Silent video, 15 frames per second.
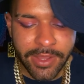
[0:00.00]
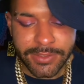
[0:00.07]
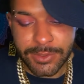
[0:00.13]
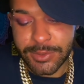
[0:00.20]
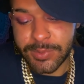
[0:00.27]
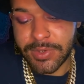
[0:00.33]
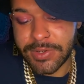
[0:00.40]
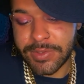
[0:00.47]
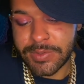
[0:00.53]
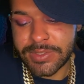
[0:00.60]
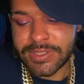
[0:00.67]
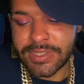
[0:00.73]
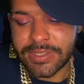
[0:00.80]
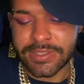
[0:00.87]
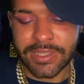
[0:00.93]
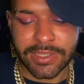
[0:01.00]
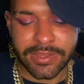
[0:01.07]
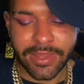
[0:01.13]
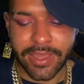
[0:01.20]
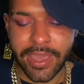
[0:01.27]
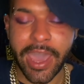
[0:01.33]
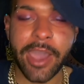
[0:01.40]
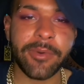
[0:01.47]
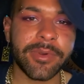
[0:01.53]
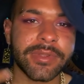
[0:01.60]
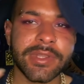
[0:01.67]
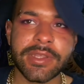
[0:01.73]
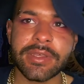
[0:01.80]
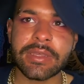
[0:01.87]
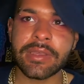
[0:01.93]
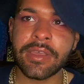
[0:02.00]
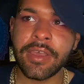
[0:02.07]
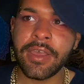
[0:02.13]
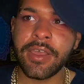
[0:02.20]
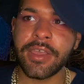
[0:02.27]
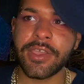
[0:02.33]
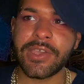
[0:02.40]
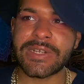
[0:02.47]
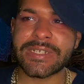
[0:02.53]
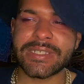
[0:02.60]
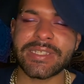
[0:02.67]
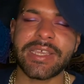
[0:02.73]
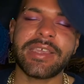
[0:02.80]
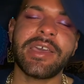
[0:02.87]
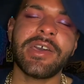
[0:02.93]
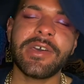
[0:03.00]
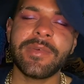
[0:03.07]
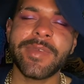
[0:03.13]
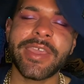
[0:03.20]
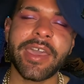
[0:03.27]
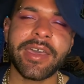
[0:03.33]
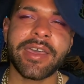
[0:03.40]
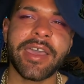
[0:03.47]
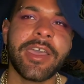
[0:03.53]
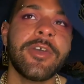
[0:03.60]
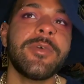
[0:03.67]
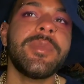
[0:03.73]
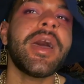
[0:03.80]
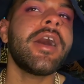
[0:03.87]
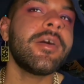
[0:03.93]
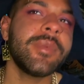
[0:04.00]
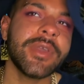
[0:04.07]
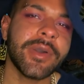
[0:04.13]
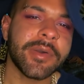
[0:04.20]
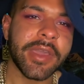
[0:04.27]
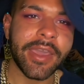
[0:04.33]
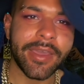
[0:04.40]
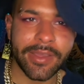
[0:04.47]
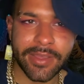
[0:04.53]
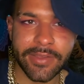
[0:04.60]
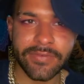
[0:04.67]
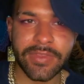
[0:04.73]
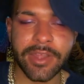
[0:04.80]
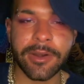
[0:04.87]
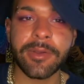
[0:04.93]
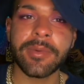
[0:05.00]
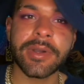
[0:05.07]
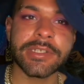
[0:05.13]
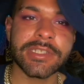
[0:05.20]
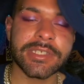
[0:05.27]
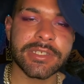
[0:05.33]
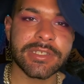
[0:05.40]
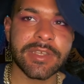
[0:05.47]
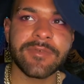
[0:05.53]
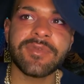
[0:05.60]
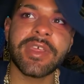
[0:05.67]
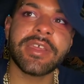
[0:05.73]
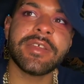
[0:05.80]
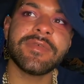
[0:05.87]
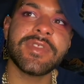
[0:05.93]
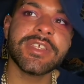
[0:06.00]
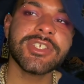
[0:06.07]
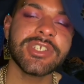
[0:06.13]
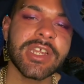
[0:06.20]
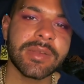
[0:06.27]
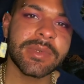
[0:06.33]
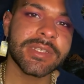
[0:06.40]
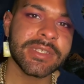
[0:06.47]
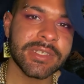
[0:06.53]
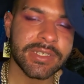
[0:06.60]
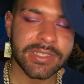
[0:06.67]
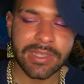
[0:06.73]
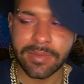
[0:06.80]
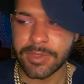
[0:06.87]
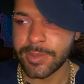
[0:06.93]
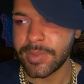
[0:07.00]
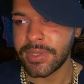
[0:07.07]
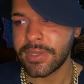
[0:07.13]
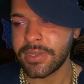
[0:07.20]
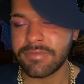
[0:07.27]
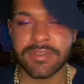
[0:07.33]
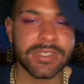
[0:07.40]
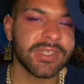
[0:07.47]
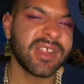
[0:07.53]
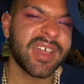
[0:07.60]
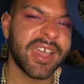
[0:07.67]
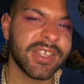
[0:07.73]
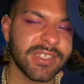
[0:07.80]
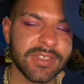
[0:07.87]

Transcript: So it's one of those things that, like, outwardly you're just like, oh yeah, I'll be okay if they don't want this. If this job doesn't accept me, if this class,